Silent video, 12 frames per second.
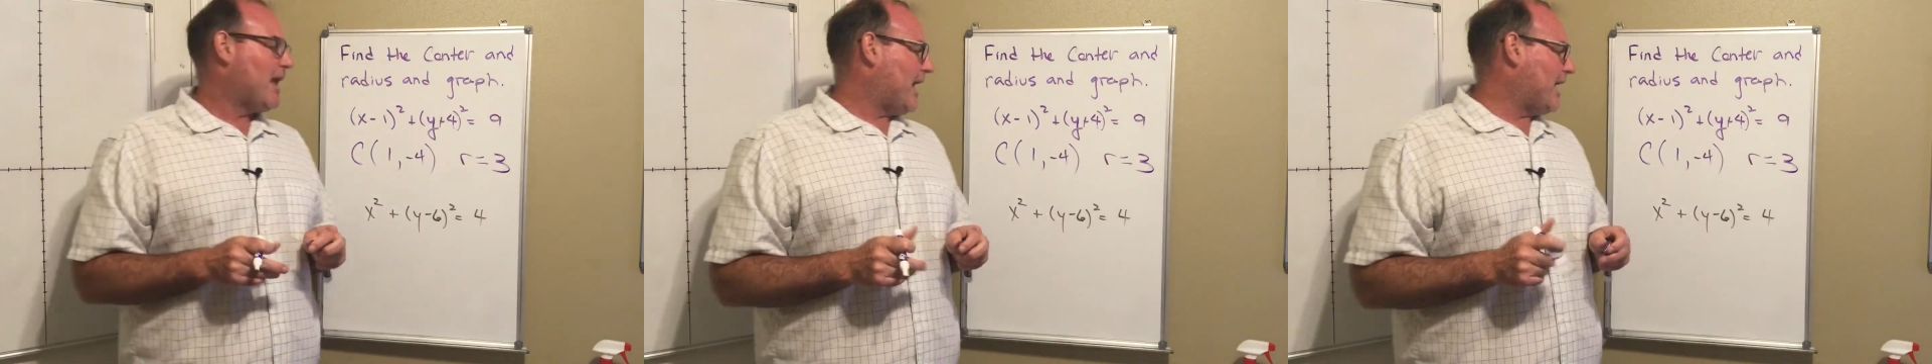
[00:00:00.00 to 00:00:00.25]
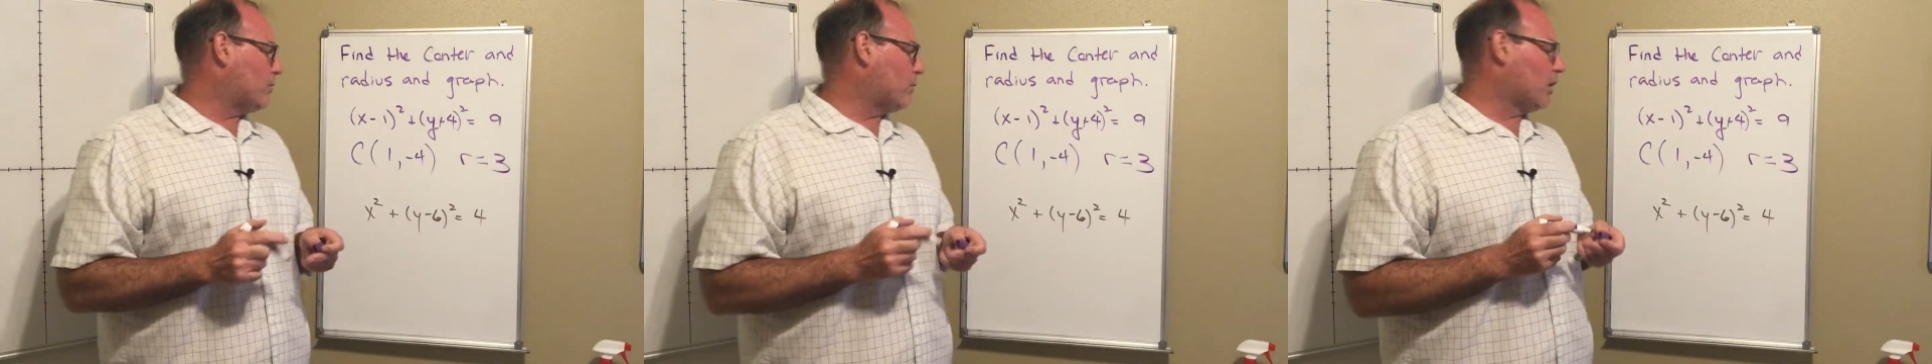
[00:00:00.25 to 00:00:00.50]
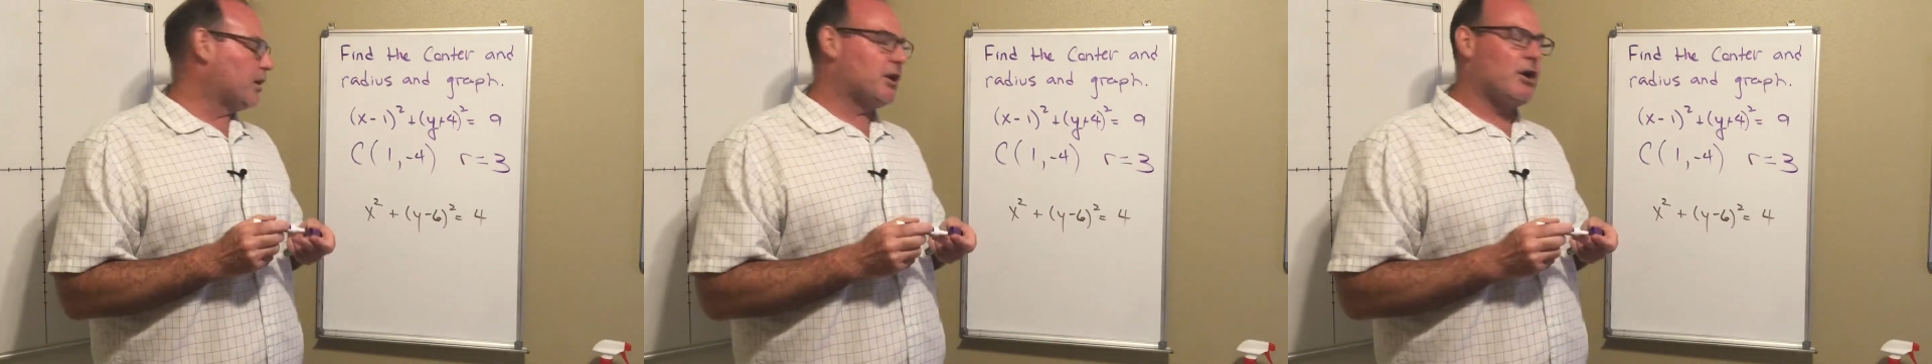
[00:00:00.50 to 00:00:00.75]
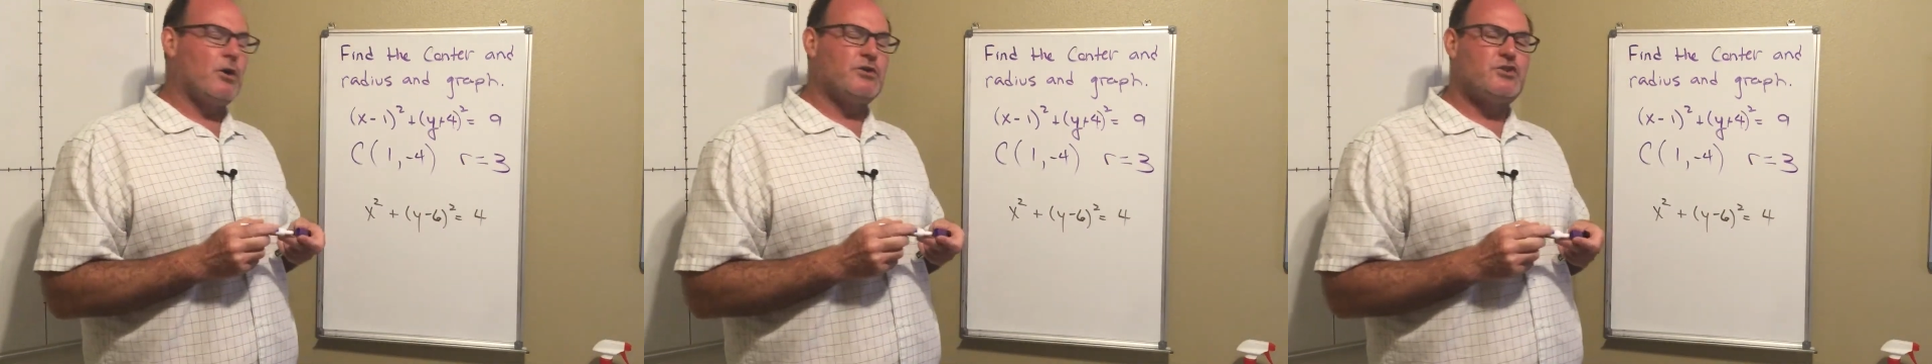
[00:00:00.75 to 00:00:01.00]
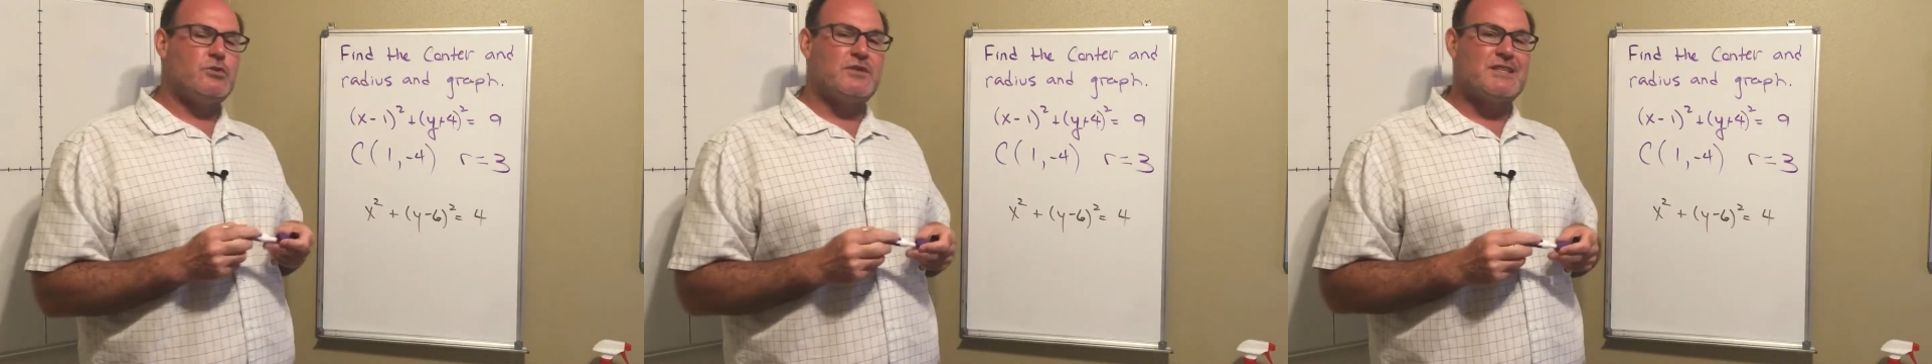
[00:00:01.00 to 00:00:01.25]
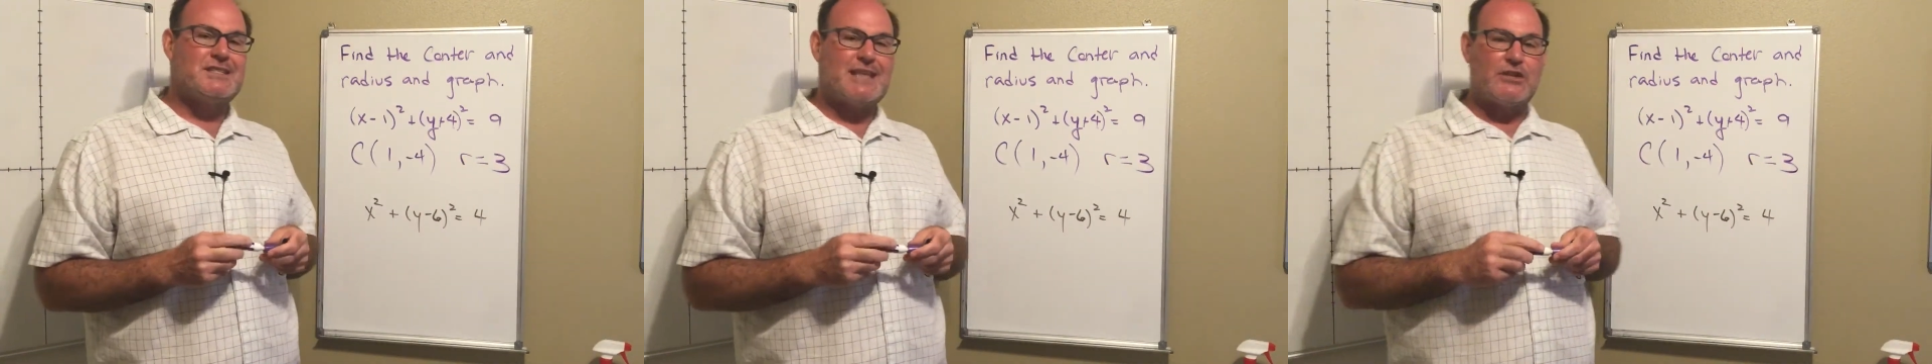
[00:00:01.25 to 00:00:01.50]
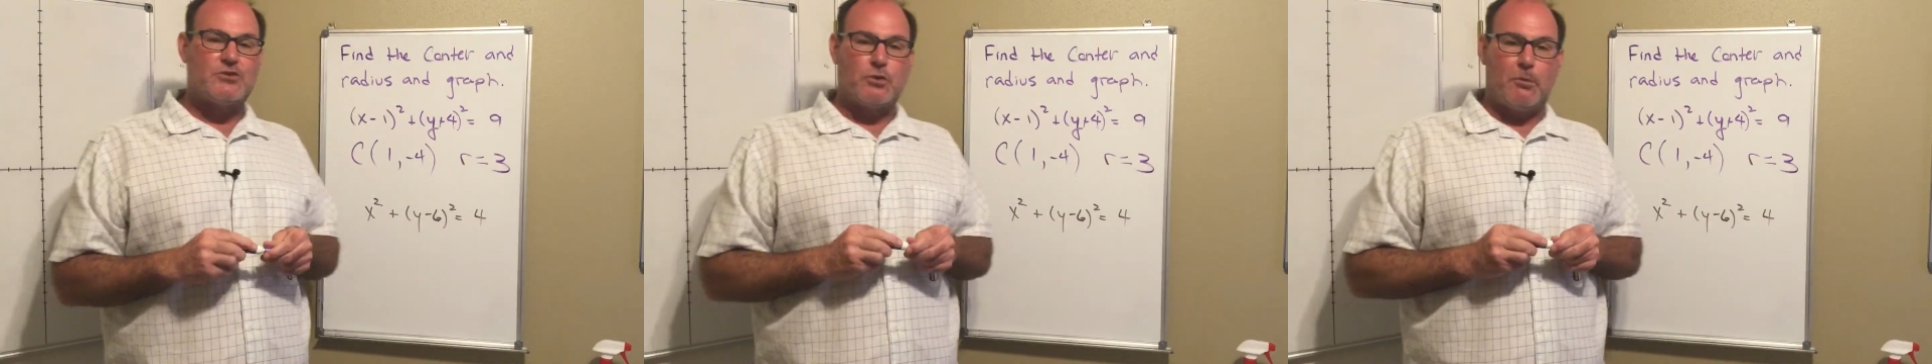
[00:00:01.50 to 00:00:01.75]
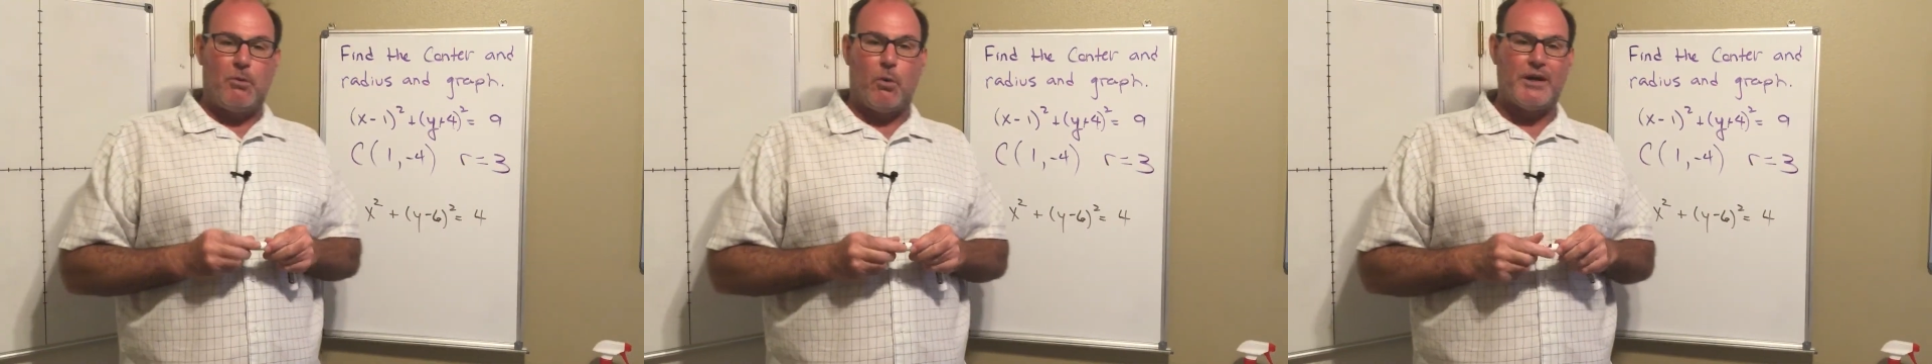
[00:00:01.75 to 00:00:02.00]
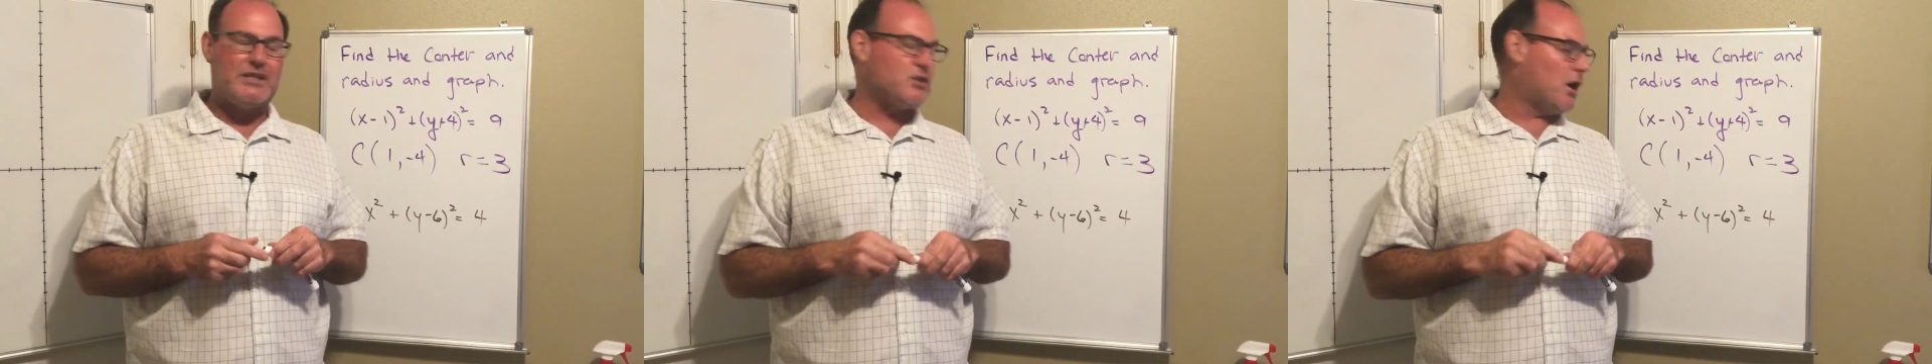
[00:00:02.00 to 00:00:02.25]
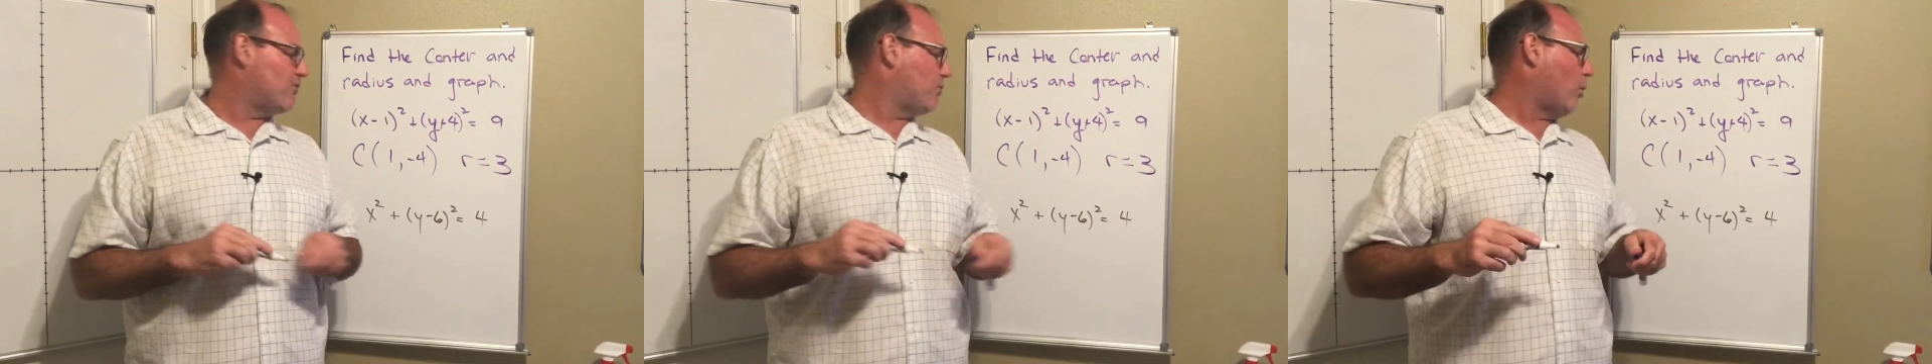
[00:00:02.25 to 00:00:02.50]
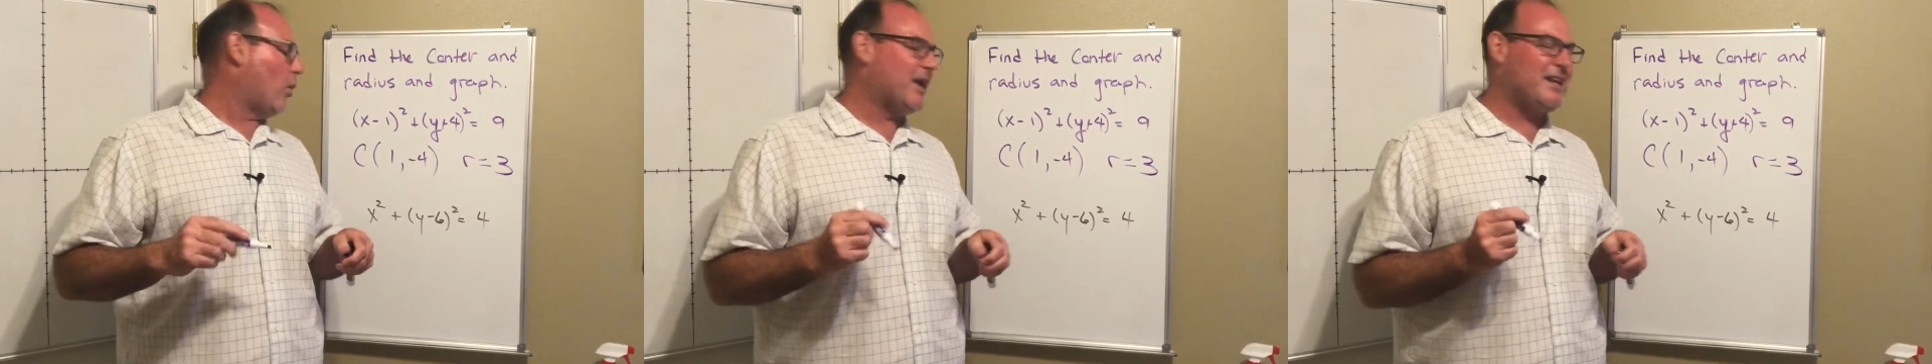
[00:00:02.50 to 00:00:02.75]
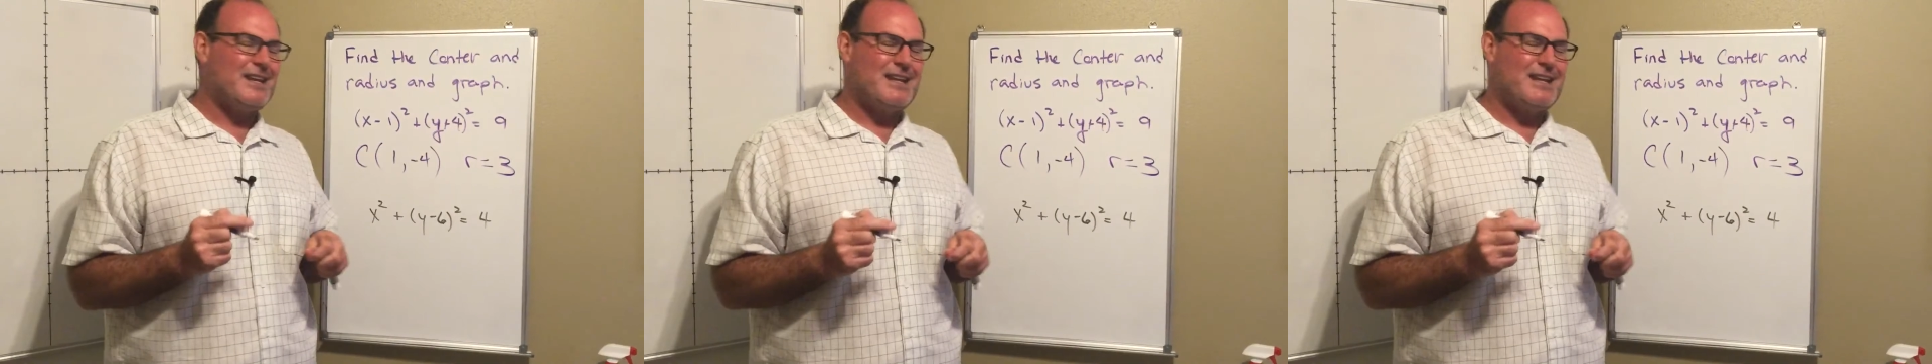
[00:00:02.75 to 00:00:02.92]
and we're going to go to the central point of 1,